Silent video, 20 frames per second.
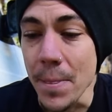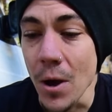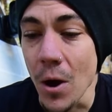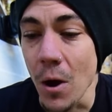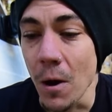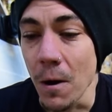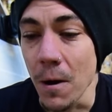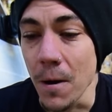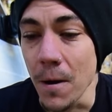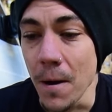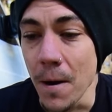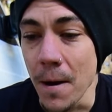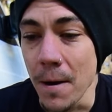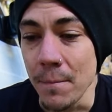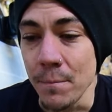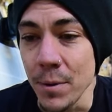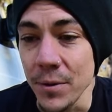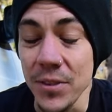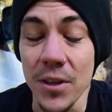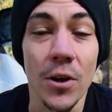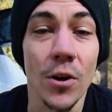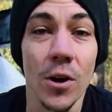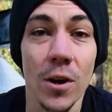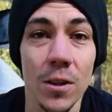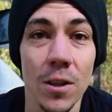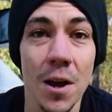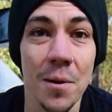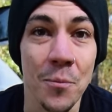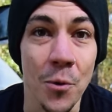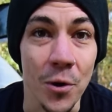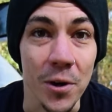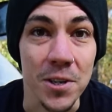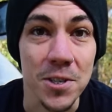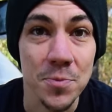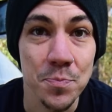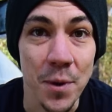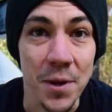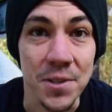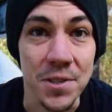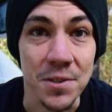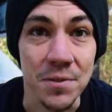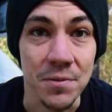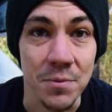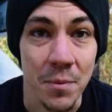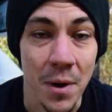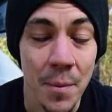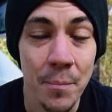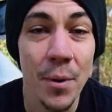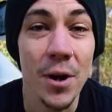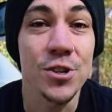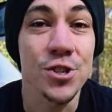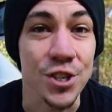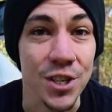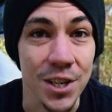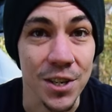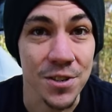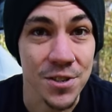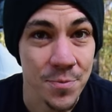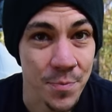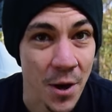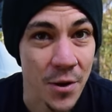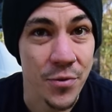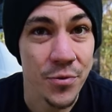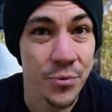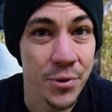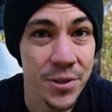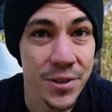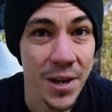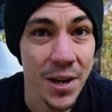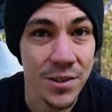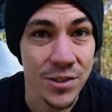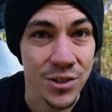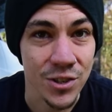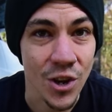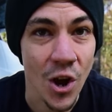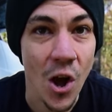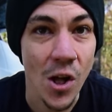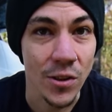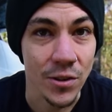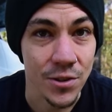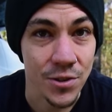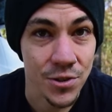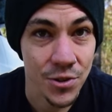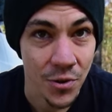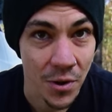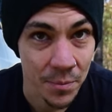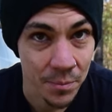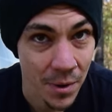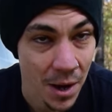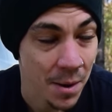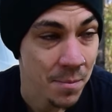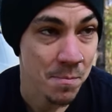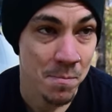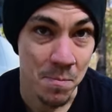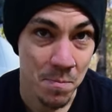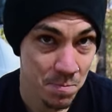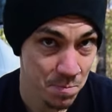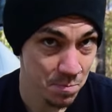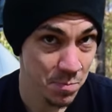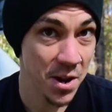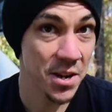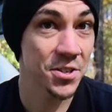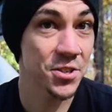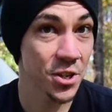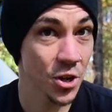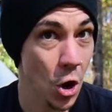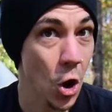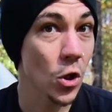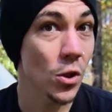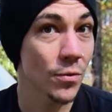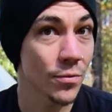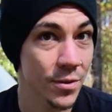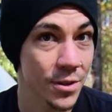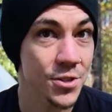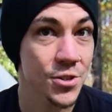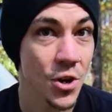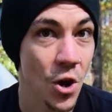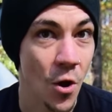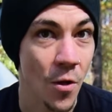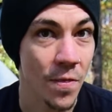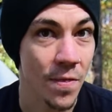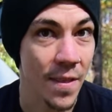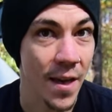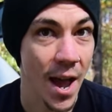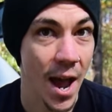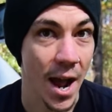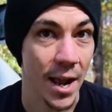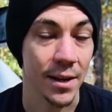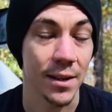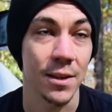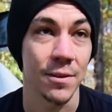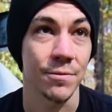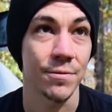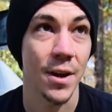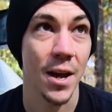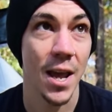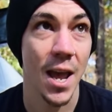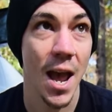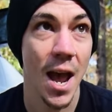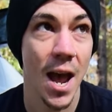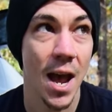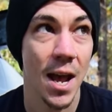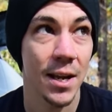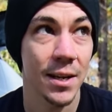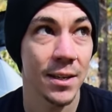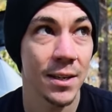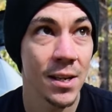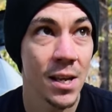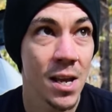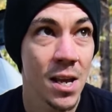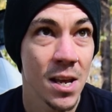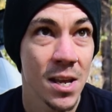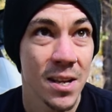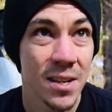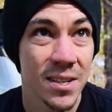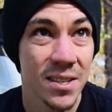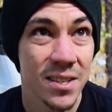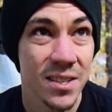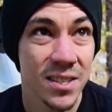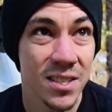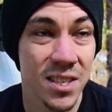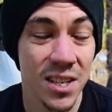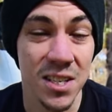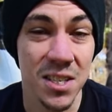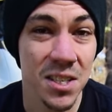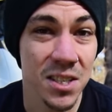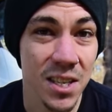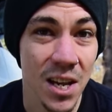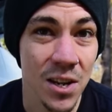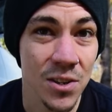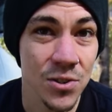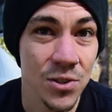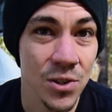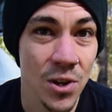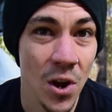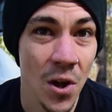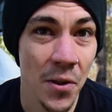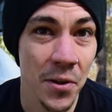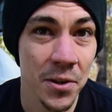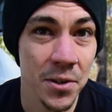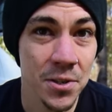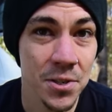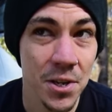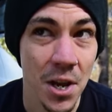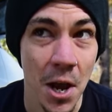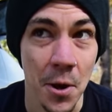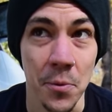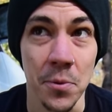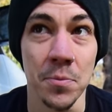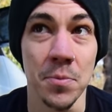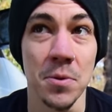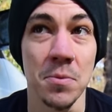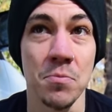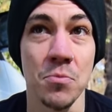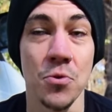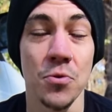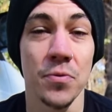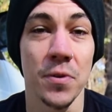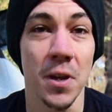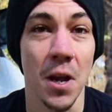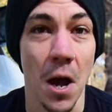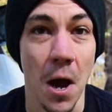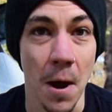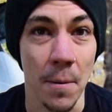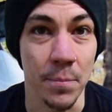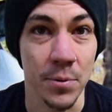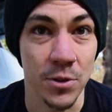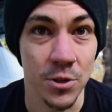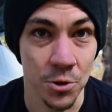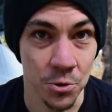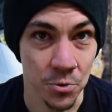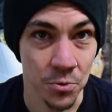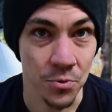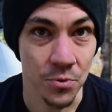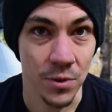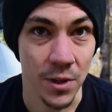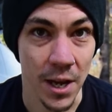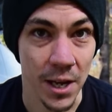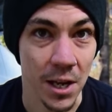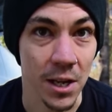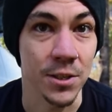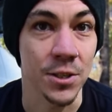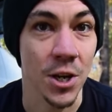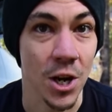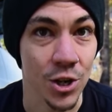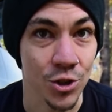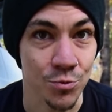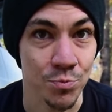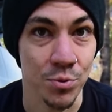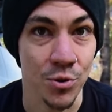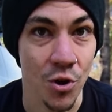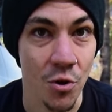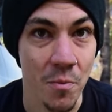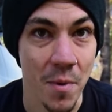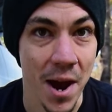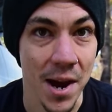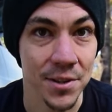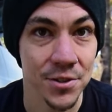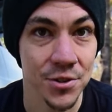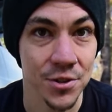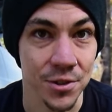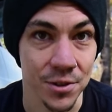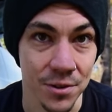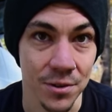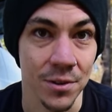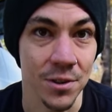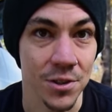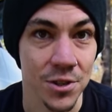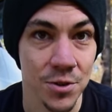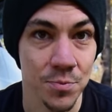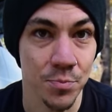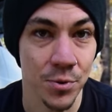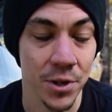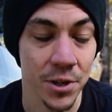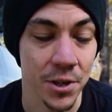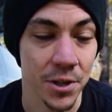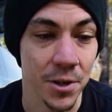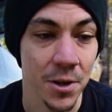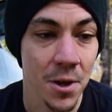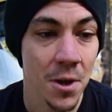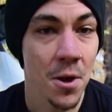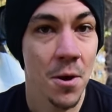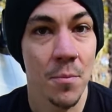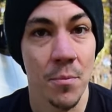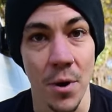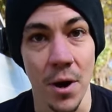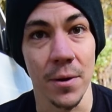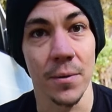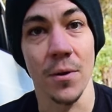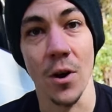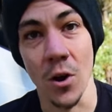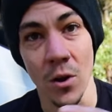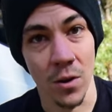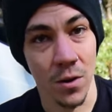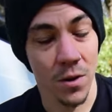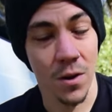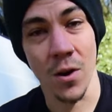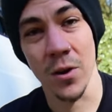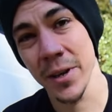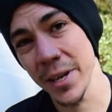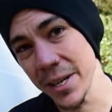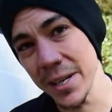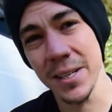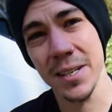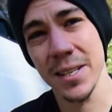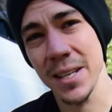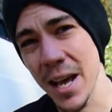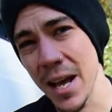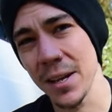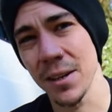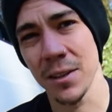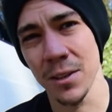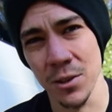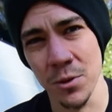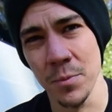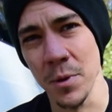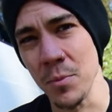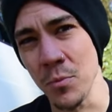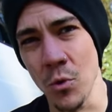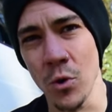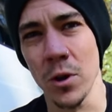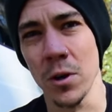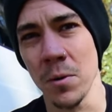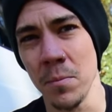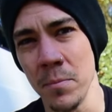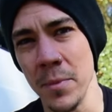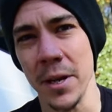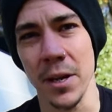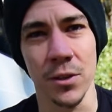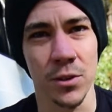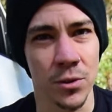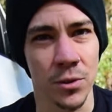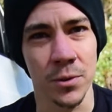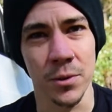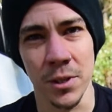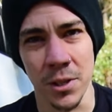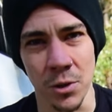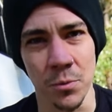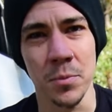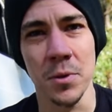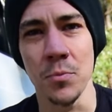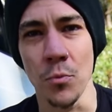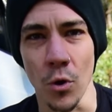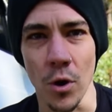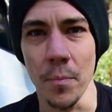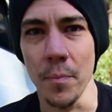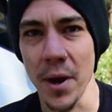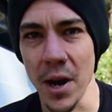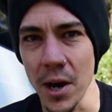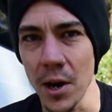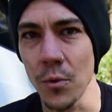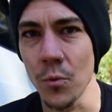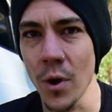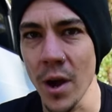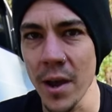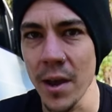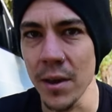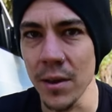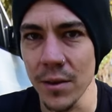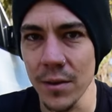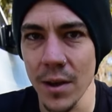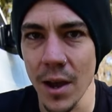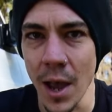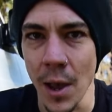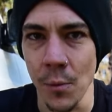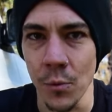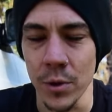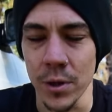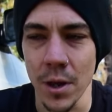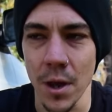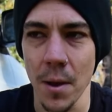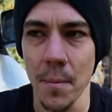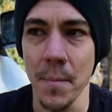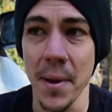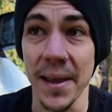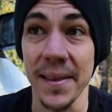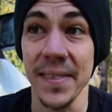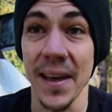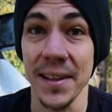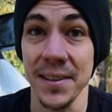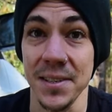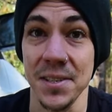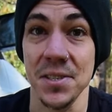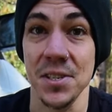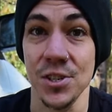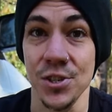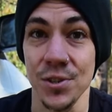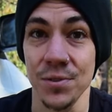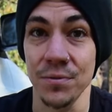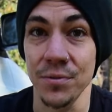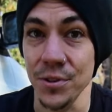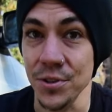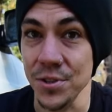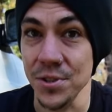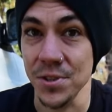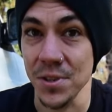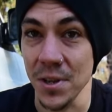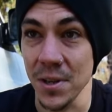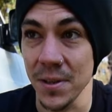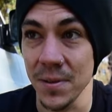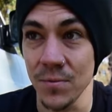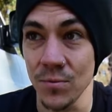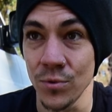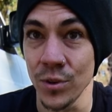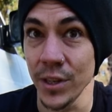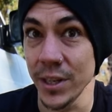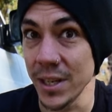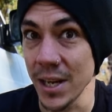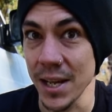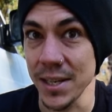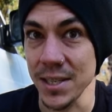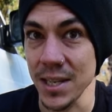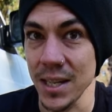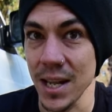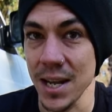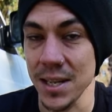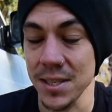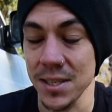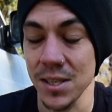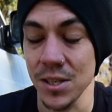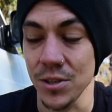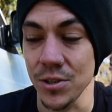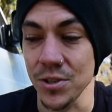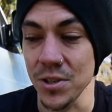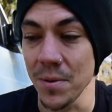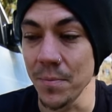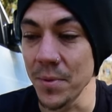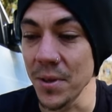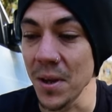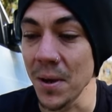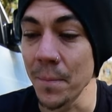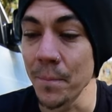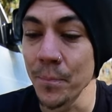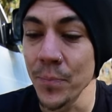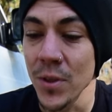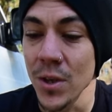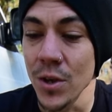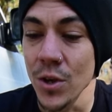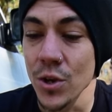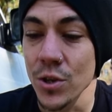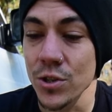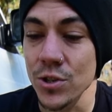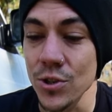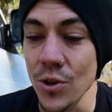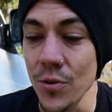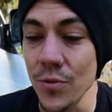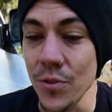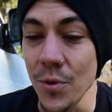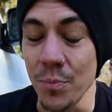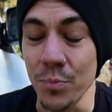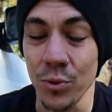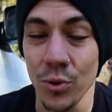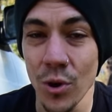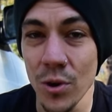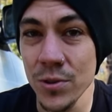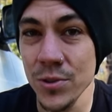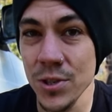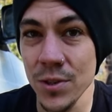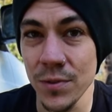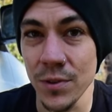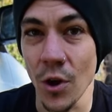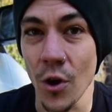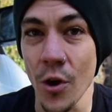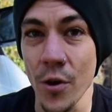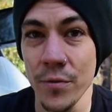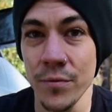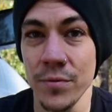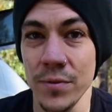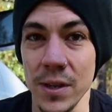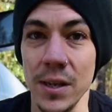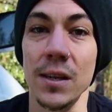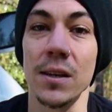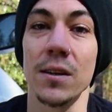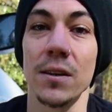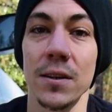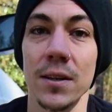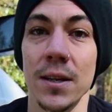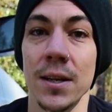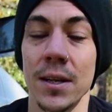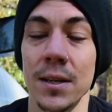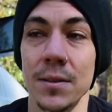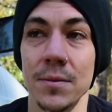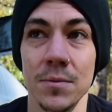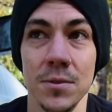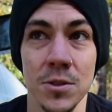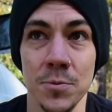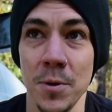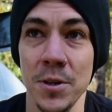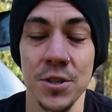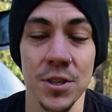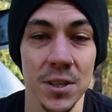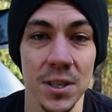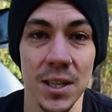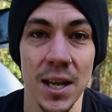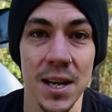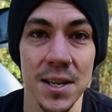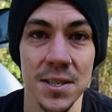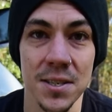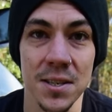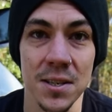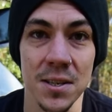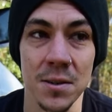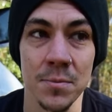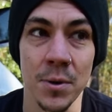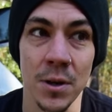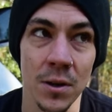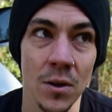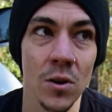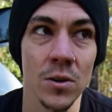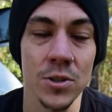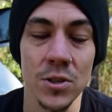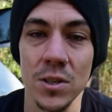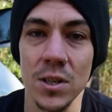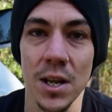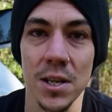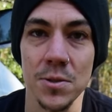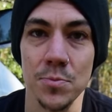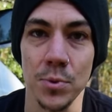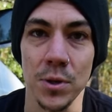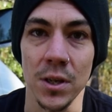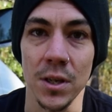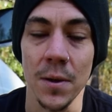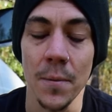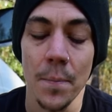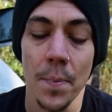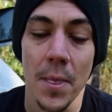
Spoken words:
are, but they are a lot more expensive. And my budget here is about $3,000, so I'm basing all of this on that. If I had $60,000, I would be moving up to like a Dodge ProMaster or a Sprinter. But I'll get into that in a little bit more in a minute. It'll be more apparent why I would make that decision versus a really nice Class C or something. So the pros of an RV, especially Class C, but also Class B,